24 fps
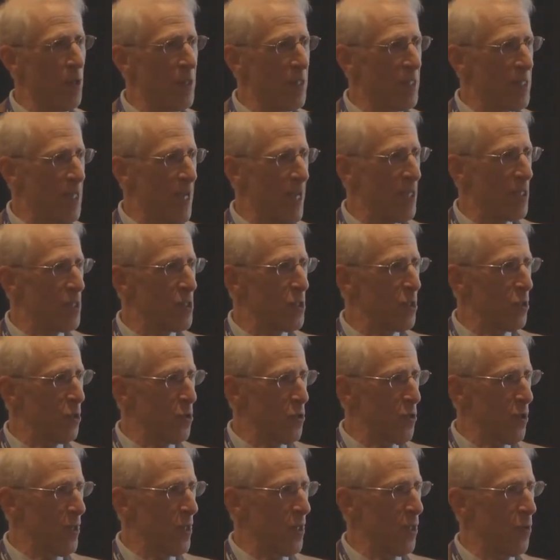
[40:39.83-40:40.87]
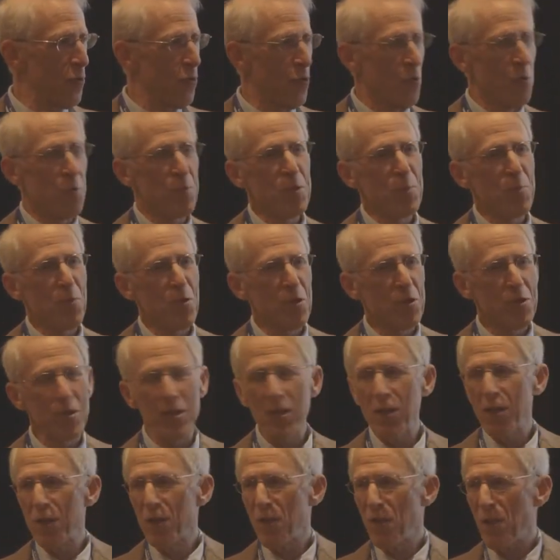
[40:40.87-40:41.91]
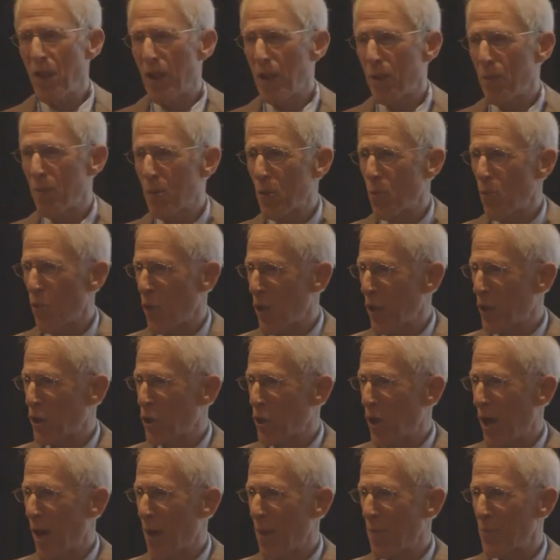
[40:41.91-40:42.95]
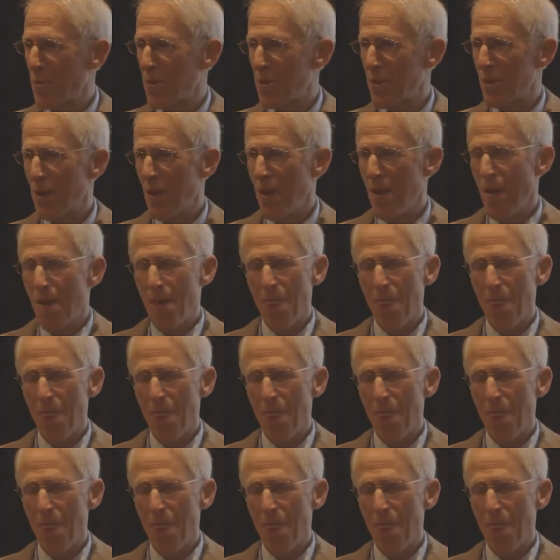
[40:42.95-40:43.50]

intense learning groups, personal development workshops,